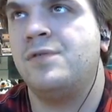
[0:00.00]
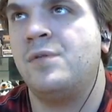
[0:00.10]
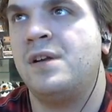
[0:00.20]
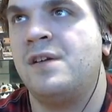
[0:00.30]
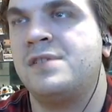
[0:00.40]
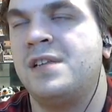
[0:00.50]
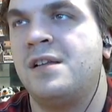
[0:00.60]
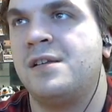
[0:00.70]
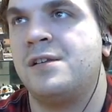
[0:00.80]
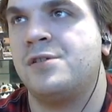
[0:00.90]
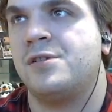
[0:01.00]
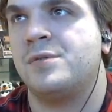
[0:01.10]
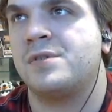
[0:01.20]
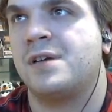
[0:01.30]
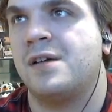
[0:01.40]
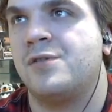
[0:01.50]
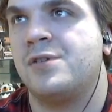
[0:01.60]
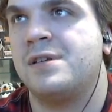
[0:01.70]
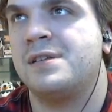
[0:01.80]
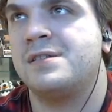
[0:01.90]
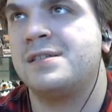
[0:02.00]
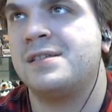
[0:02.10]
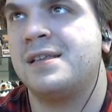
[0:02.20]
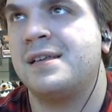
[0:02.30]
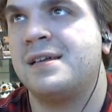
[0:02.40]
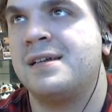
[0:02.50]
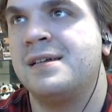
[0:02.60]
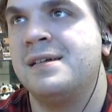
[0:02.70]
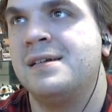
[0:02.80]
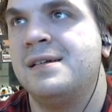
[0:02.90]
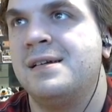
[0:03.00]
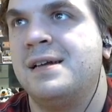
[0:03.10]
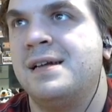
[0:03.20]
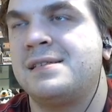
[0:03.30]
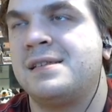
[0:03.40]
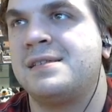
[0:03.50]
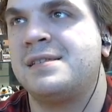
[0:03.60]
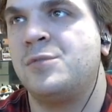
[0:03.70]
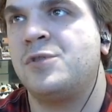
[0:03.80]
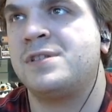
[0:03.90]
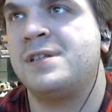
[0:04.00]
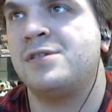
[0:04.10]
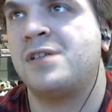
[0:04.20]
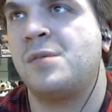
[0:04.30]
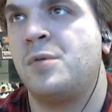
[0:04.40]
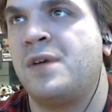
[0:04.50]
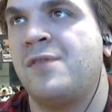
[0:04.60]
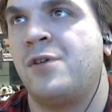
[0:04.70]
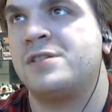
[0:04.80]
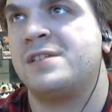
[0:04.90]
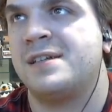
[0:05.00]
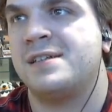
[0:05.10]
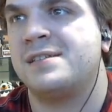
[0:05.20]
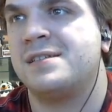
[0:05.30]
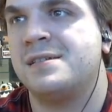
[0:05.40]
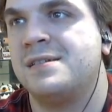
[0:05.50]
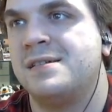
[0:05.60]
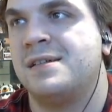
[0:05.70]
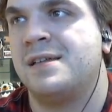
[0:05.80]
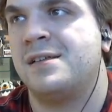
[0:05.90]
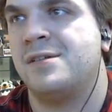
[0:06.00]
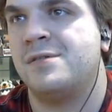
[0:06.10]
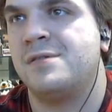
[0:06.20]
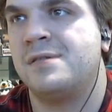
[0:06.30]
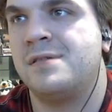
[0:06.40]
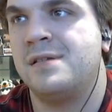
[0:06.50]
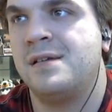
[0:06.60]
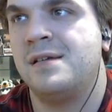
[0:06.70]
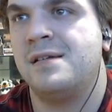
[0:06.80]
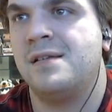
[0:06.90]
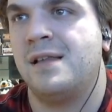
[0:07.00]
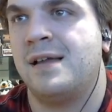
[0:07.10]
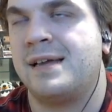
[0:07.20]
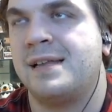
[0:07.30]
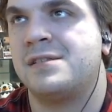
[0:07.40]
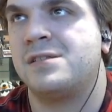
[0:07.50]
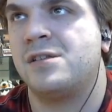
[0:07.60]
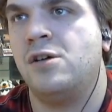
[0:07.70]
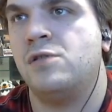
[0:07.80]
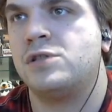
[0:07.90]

what I've seen, a lot of YouTubers cover it, and it's just like, it's the similar excuse a lot of people gave Arceus, and I don't like it. It's the oh, it's